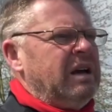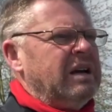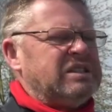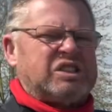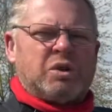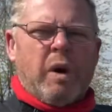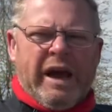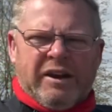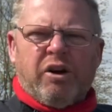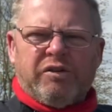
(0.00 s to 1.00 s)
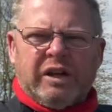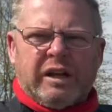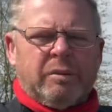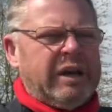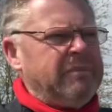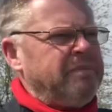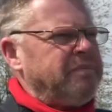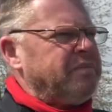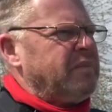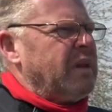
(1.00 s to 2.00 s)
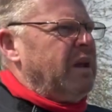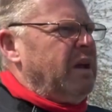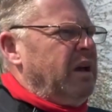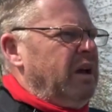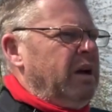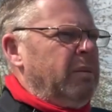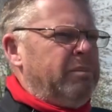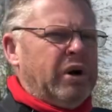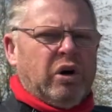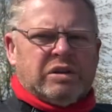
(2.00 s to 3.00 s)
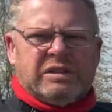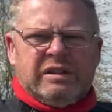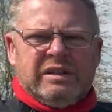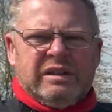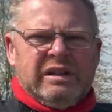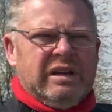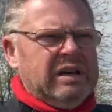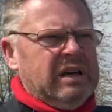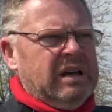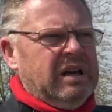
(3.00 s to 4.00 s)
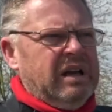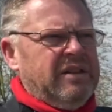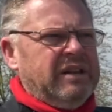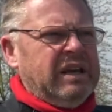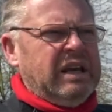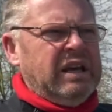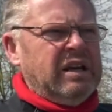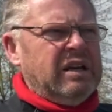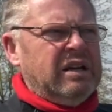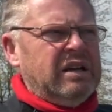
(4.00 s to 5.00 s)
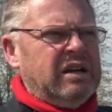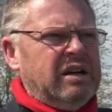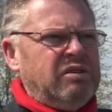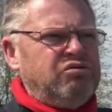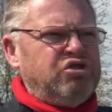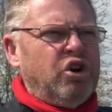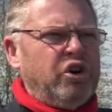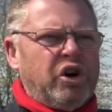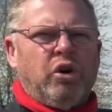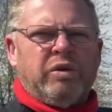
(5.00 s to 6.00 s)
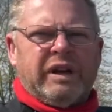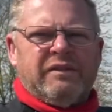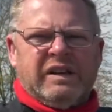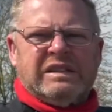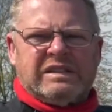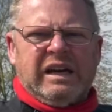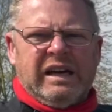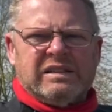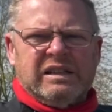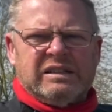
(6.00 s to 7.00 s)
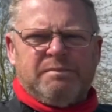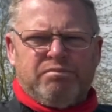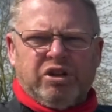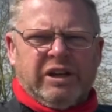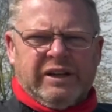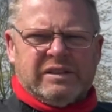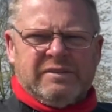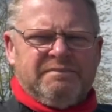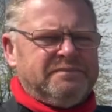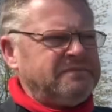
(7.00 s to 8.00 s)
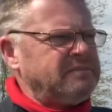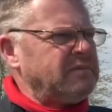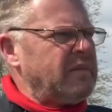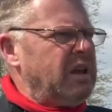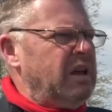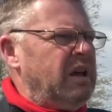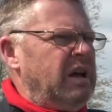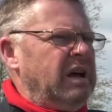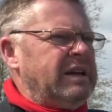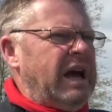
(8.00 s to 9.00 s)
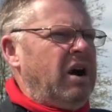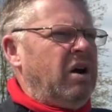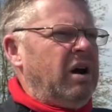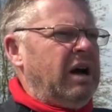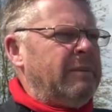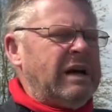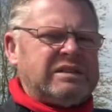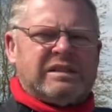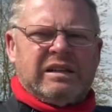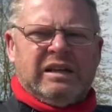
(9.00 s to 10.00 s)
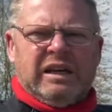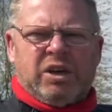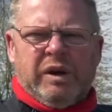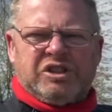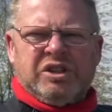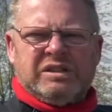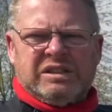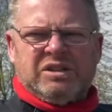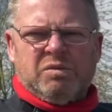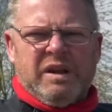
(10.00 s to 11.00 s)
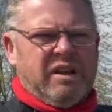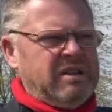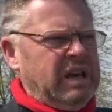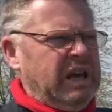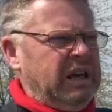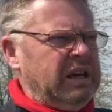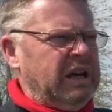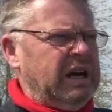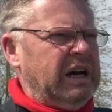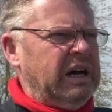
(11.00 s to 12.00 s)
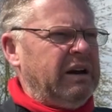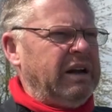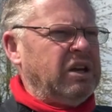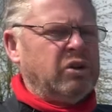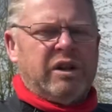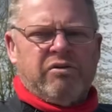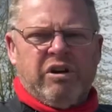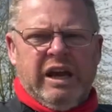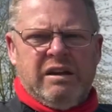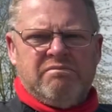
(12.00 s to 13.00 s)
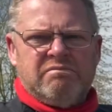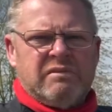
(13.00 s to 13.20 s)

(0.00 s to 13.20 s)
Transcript: has squared off a little bit, but the road holding of these tyres is brilliant. Now, I'm asked questions as to whether they are any good in the rain.